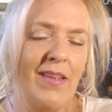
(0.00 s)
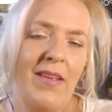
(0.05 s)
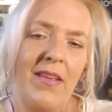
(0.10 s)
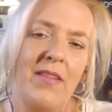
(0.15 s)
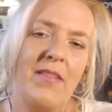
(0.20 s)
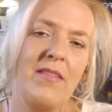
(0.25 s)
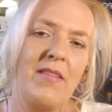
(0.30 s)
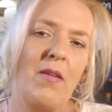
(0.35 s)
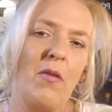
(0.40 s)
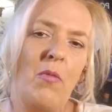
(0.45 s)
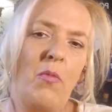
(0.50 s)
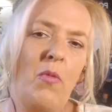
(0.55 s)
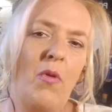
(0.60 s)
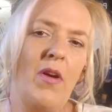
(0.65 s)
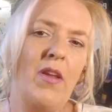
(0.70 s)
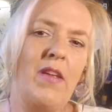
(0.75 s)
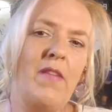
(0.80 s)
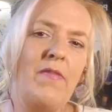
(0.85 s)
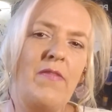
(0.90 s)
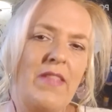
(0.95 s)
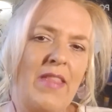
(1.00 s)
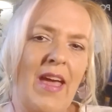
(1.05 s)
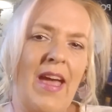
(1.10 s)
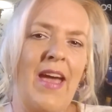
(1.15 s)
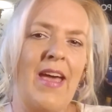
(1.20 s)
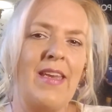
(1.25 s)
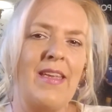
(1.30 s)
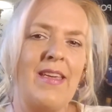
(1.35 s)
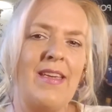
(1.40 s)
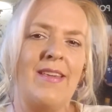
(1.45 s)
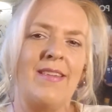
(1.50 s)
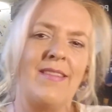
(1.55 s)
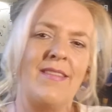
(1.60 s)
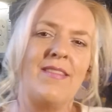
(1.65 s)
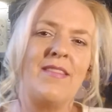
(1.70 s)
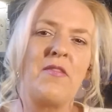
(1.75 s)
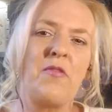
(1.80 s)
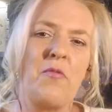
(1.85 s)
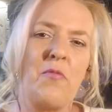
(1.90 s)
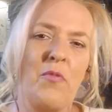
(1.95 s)
So what if that
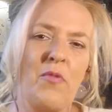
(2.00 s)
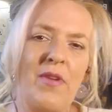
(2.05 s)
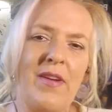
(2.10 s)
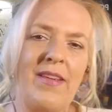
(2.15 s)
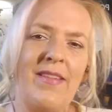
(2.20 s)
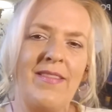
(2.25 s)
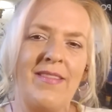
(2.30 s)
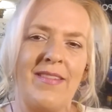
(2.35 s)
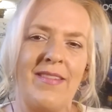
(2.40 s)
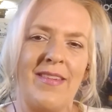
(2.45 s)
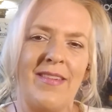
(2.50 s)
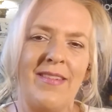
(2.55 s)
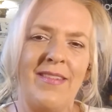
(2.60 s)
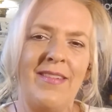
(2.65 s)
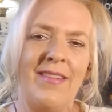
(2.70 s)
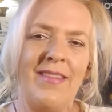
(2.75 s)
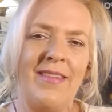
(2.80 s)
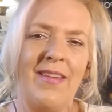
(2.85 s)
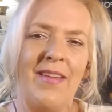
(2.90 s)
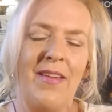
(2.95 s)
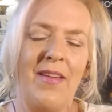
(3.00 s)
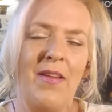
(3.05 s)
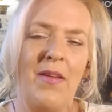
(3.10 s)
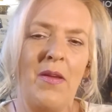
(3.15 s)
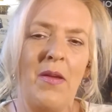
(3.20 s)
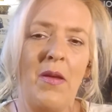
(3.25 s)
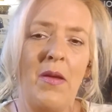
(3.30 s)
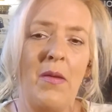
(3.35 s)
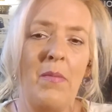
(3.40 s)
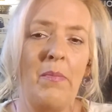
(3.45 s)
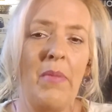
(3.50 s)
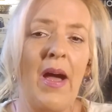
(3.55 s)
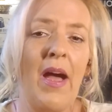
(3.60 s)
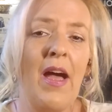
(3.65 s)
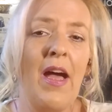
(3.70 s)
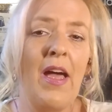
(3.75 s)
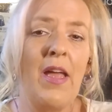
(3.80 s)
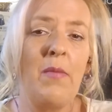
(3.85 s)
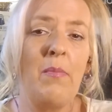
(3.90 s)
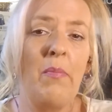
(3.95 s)
is the reasoning
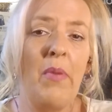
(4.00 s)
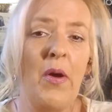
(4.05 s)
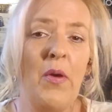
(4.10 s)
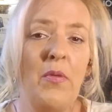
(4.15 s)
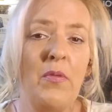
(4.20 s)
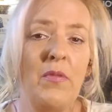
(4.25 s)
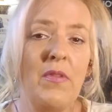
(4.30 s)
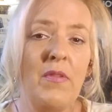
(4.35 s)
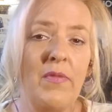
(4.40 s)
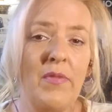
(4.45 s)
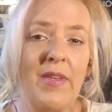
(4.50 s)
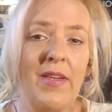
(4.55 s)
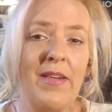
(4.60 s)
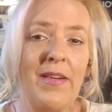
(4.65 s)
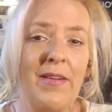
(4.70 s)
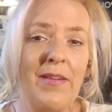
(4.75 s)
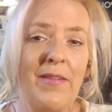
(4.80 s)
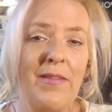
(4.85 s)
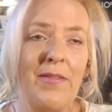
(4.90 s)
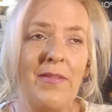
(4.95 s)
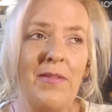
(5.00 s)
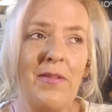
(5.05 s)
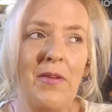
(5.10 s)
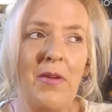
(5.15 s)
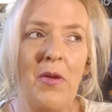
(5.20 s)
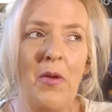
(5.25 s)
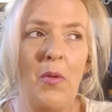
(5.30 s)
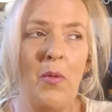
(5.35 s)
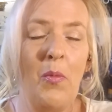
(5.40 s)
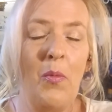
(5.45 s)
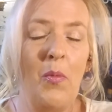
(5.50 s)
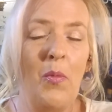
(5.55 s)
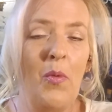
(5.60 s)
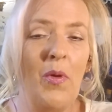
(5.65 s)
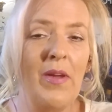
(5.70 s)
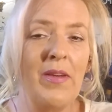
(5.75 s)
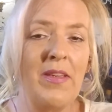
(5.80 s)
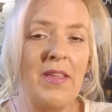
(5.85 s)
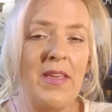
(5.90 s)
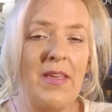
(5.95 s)
behind both of their,
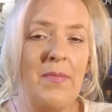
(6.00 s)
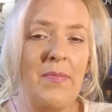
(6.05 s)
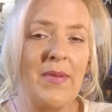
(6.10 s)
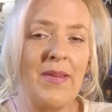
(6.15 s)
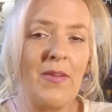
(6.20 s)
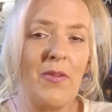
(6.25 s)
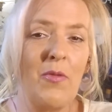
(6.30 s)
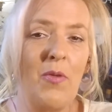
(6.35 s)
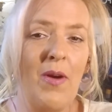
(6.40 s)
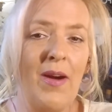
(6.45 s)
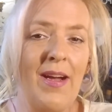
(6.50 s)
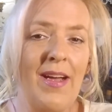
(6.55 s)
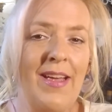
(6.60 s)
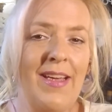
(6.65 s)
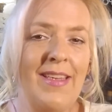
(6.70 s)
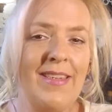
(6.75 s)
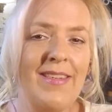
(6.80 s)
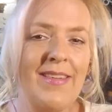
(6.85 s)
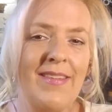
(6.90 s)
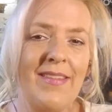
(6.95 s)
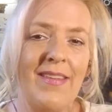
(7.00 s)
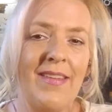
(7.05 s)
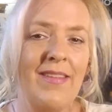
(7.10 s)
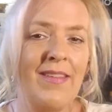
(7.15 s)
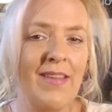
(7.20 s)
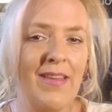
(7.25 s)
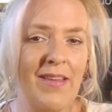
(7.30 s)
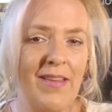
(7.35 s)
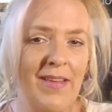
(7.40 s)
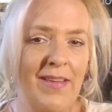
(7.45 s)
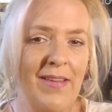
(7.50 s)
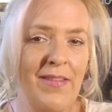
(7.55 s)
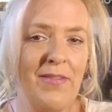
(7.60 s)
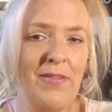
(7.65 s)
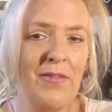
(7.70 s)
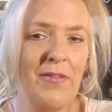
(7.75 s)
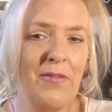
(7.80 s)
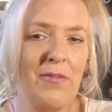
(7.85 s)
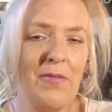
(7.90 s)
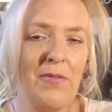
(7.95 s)
one, keep it quiet, and the
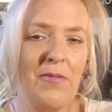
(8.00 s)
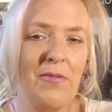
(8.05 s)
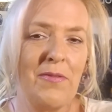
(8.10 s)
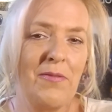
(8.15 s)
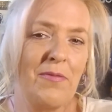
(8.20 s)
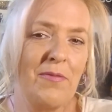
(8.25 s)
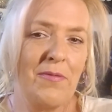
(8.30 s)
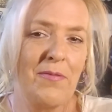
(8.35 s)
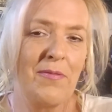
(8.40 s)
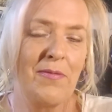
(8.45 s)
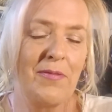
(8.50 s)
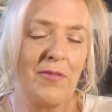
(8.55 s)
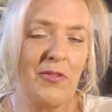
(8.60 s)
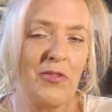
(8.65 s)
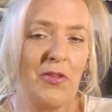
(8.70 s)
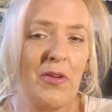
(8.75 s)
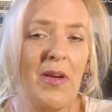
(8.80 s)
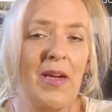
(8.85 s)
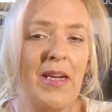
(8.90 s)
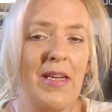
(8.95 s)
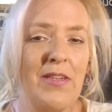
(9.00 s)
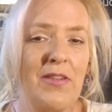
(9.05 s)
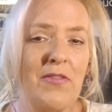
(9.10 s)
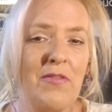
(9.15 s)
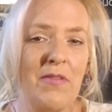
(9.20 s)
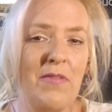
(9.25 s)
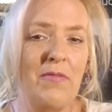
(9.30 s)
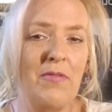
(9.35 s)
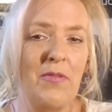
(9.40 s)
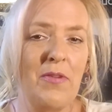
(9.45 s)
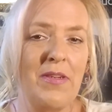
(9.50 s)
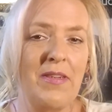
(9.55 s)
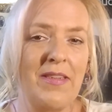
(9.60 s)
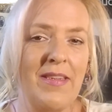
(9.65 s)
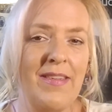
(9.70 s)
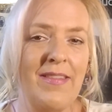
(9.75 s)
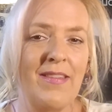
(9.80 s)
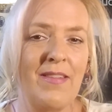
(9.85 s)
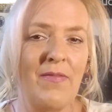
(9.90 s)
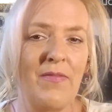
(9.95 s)
other, trying to avoid
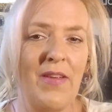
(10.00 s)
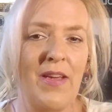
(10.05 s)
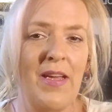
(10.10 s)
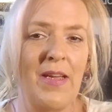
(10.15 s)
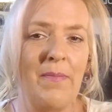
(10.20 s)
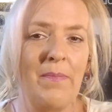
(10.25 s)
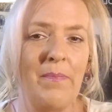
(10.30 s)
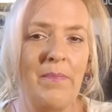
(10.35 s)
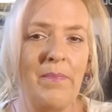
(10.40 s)
testifying?